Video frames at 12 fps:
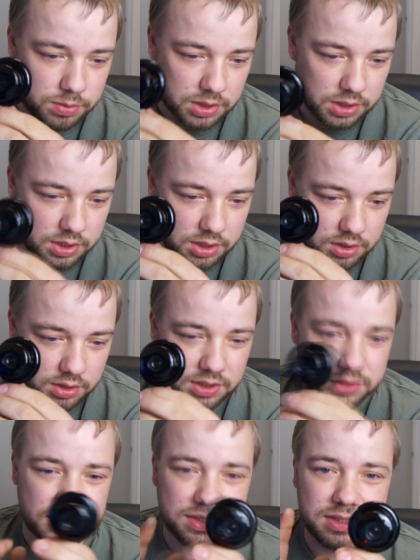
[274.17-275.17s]
Plug it in.
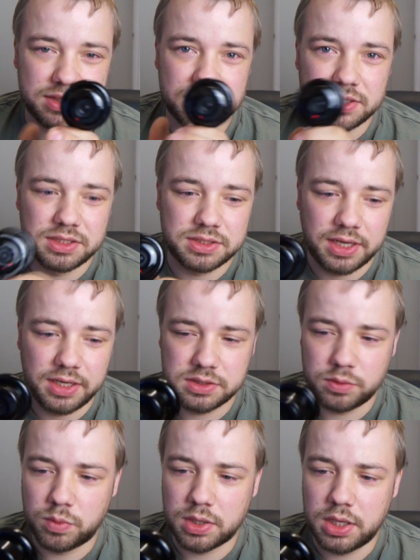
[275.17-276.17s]
It
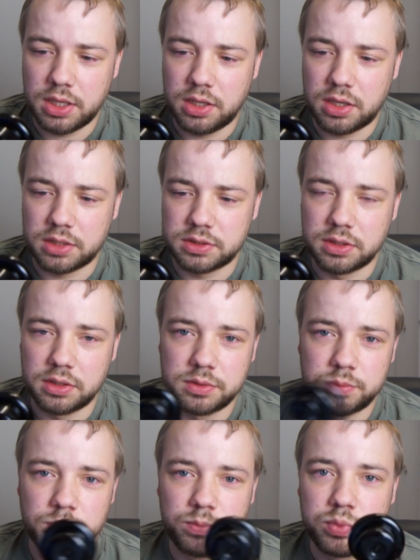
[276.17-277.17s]
takes a while until it
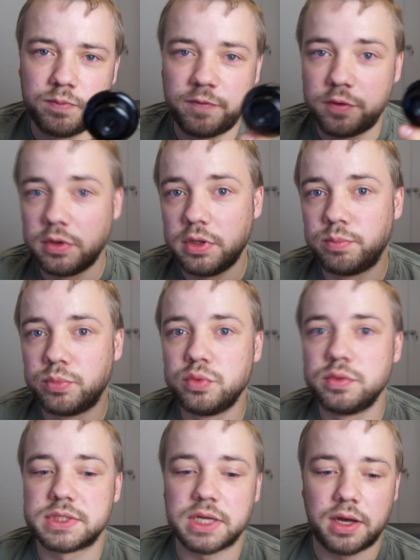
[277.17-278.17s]
fully
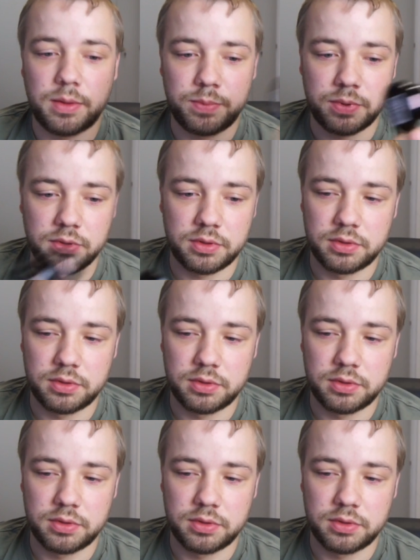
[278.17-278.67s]
boots up,